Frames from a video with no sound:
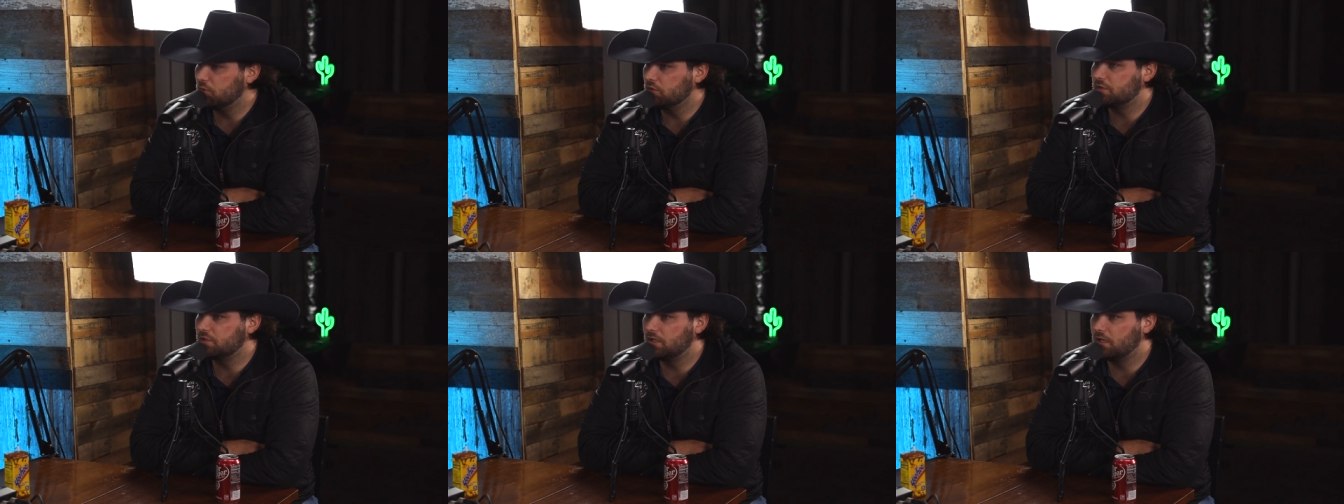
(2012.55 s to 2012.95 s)

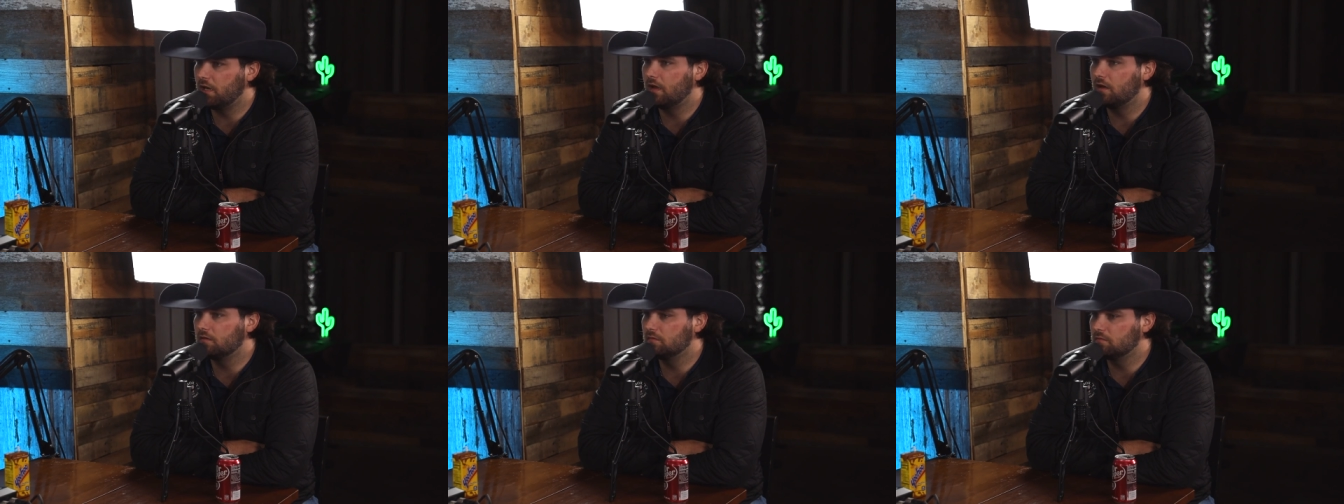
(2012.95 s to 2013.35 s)
pushed it
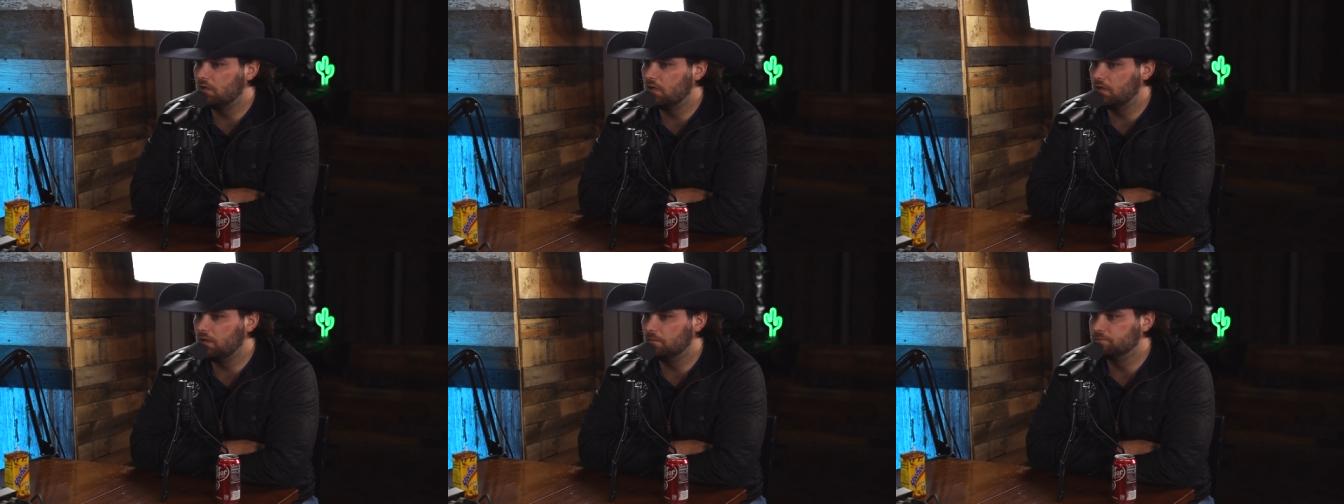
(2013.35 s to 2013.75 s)
out,
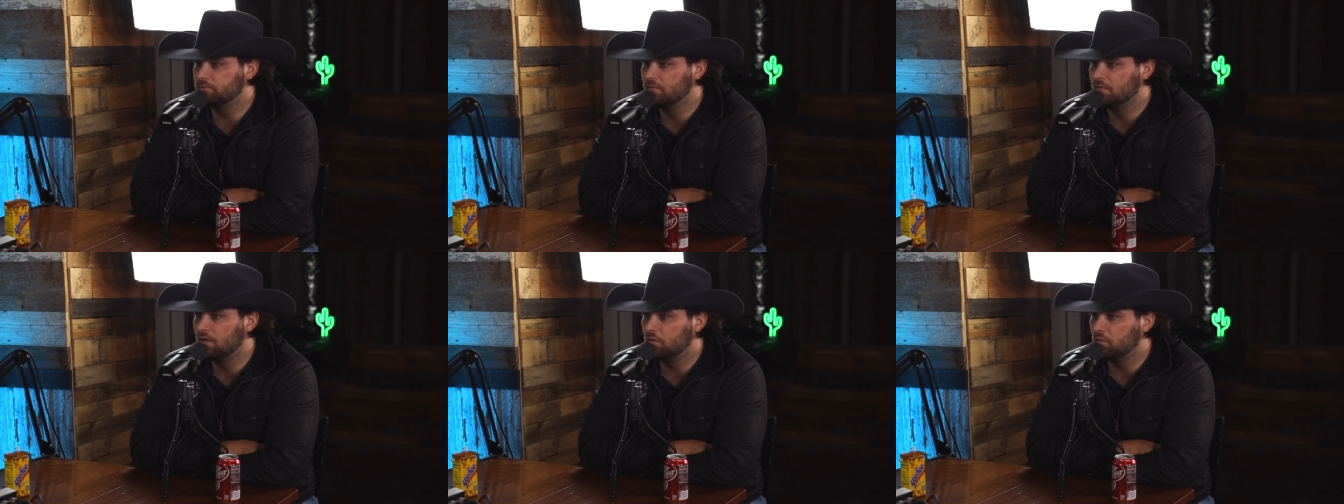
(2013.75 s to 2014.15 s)
wow. um,
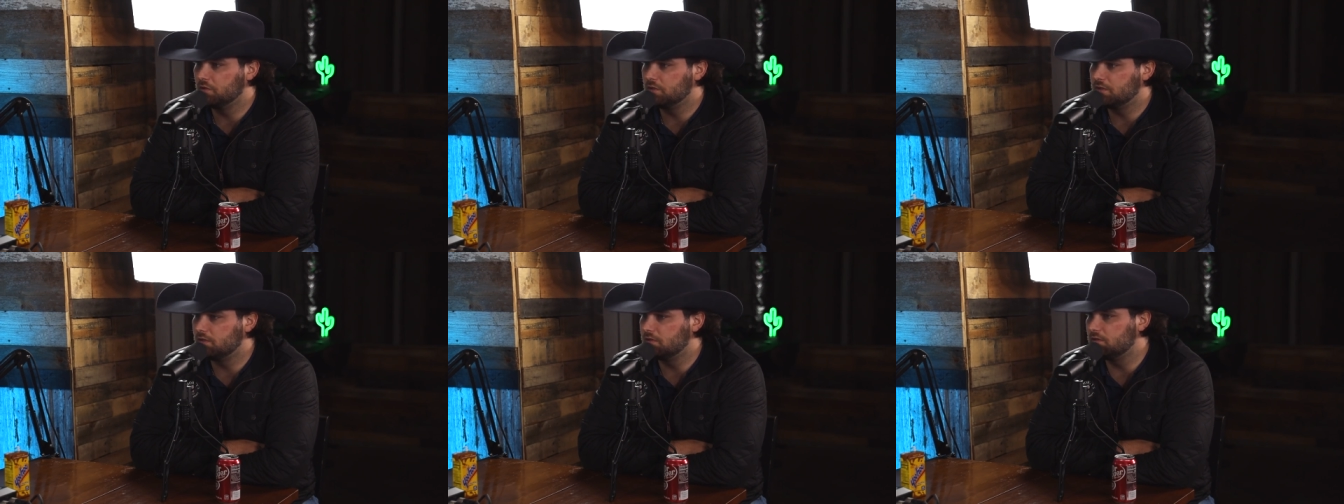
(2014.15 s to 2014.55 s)

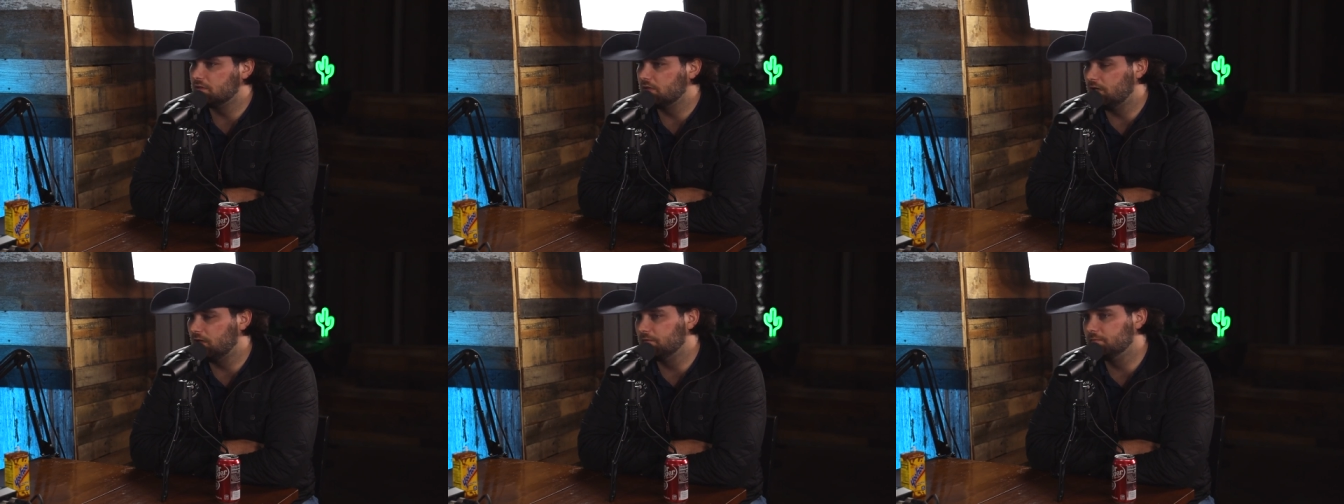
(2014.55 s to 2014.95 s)
which is,
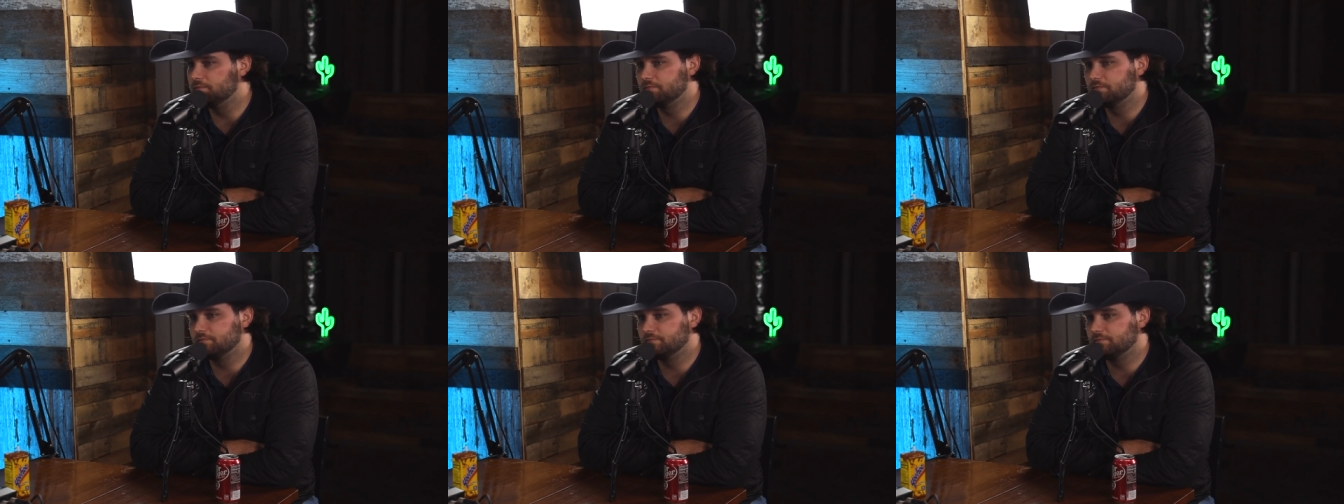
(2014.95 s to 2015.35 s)
um,
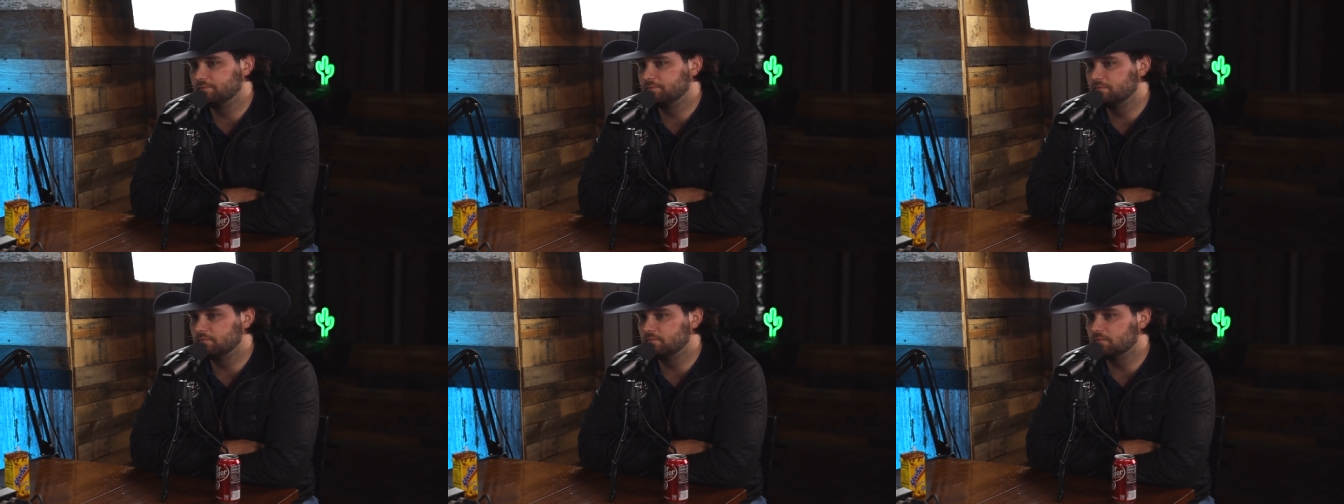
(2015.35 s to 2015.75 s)

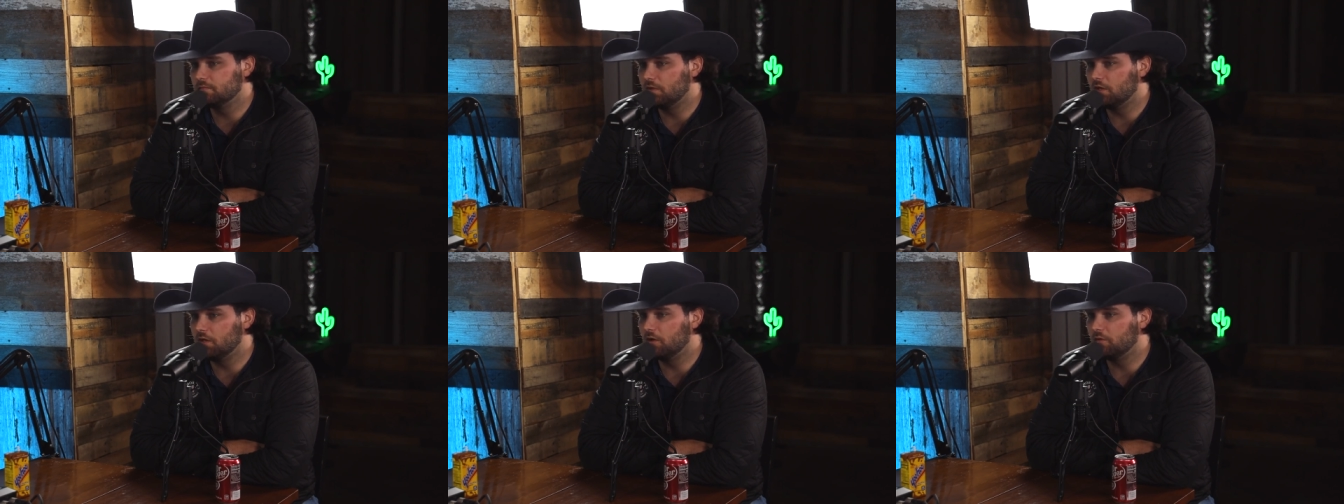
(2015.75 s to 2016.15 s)

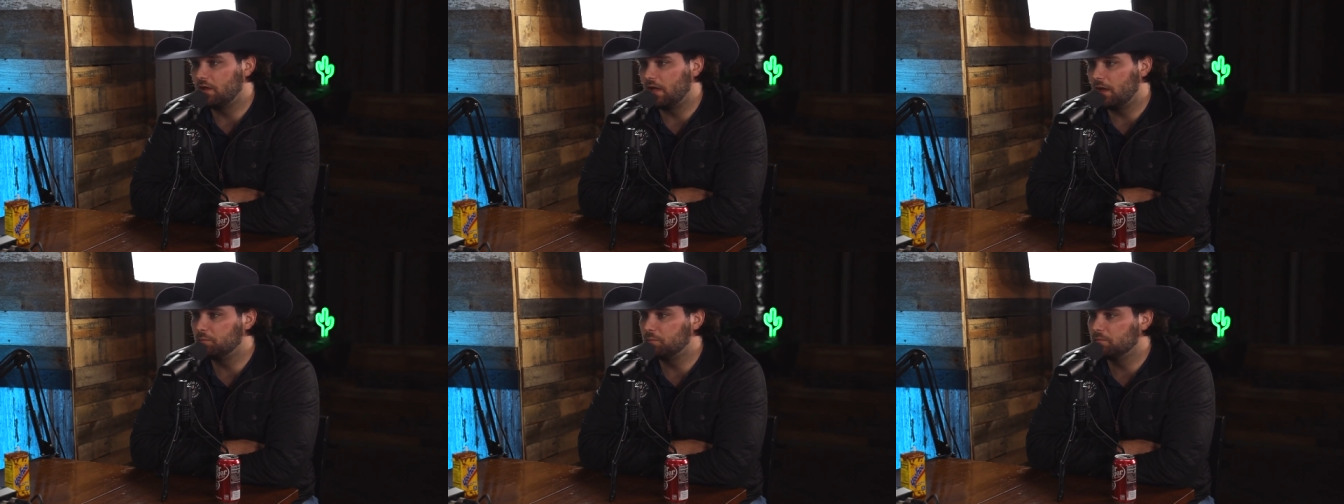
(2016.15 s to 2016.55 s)
you know,
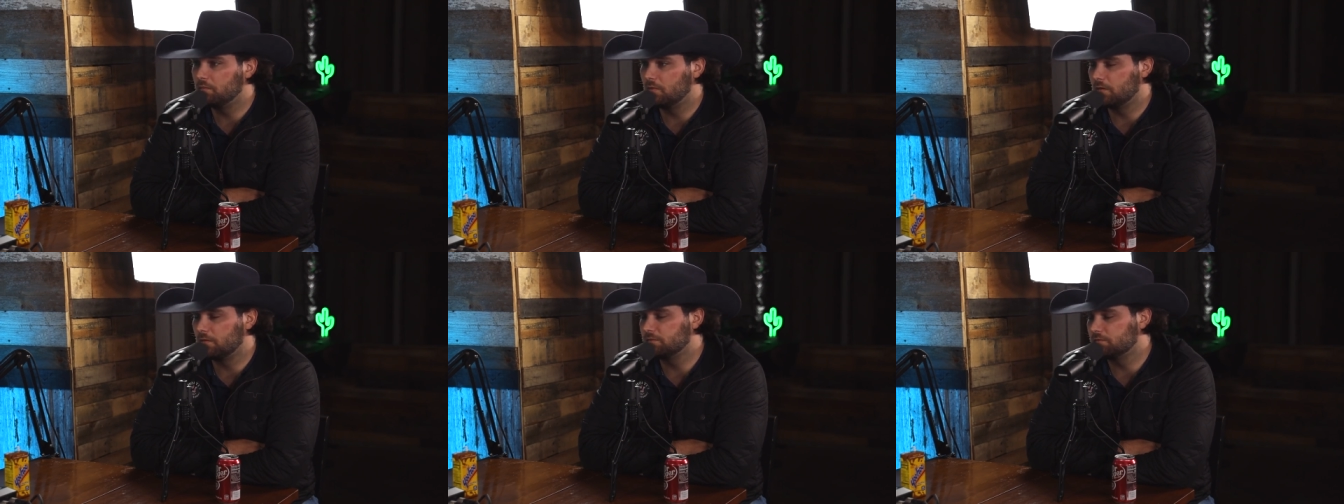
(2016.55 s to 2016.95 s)
the ep
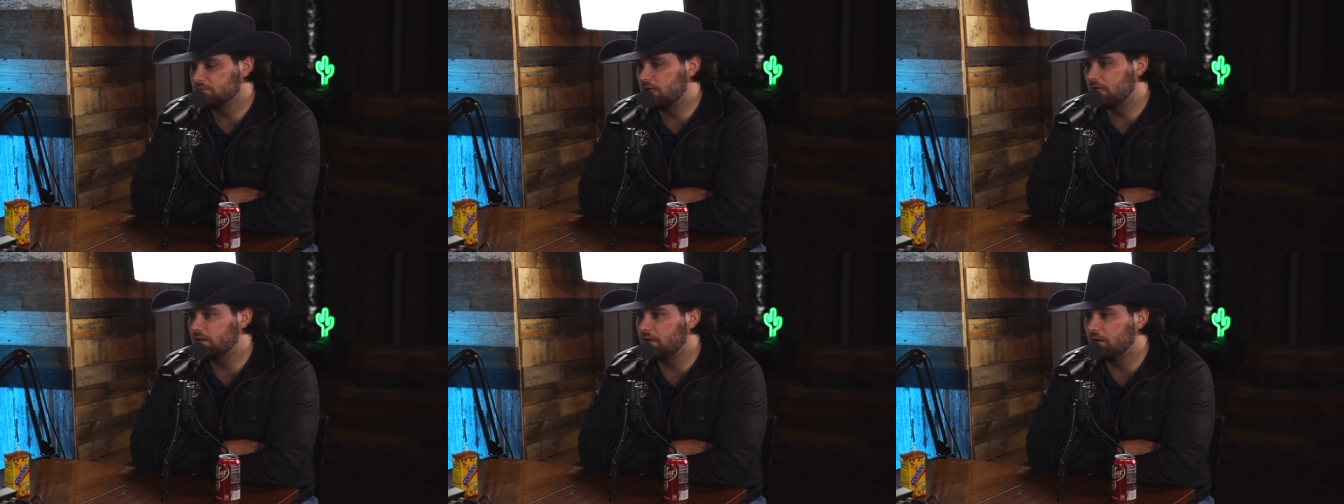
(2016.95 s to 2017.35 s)
or
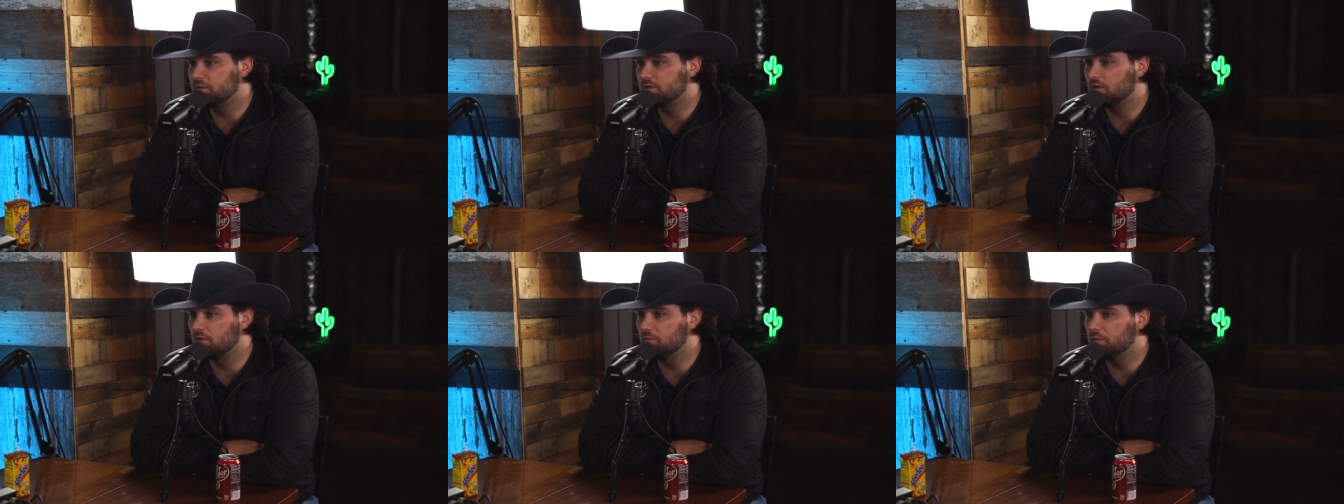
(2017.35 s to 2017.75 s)
not the
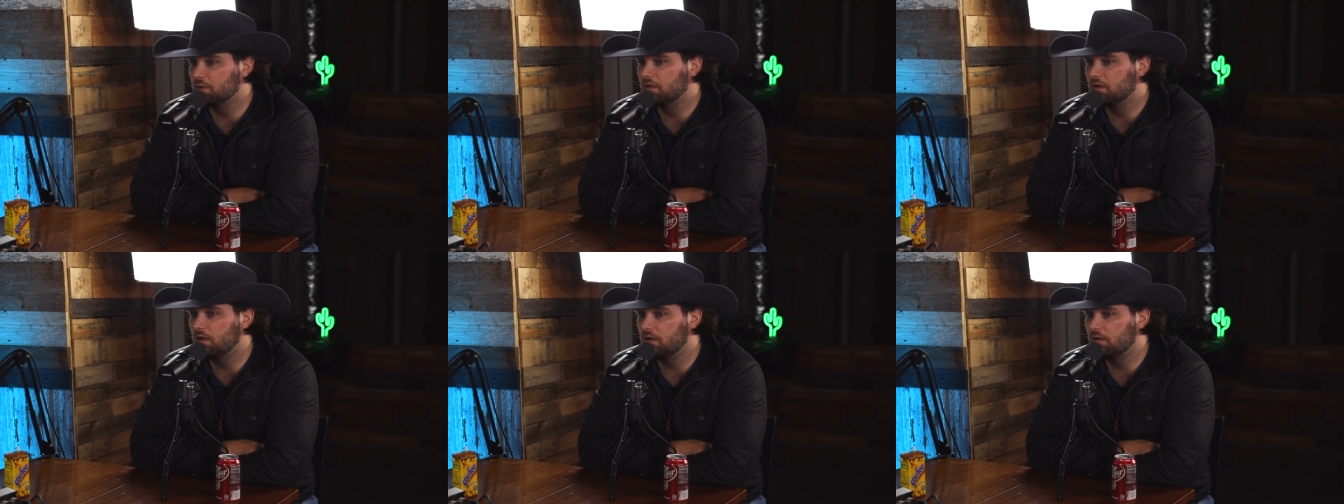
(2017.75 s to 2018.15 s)
episode,
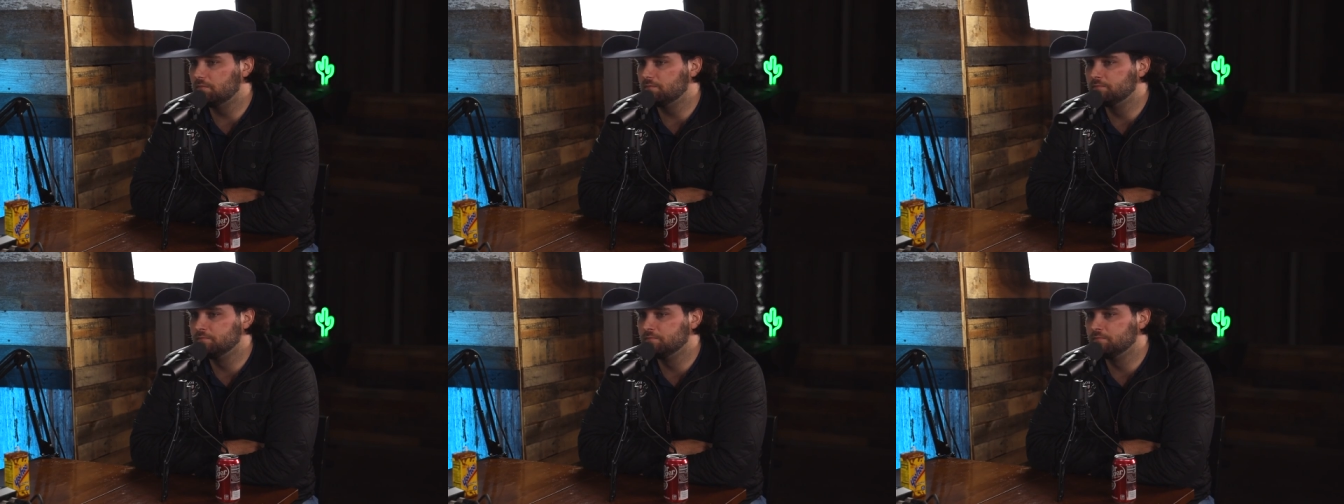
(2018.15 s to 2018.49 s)
but um,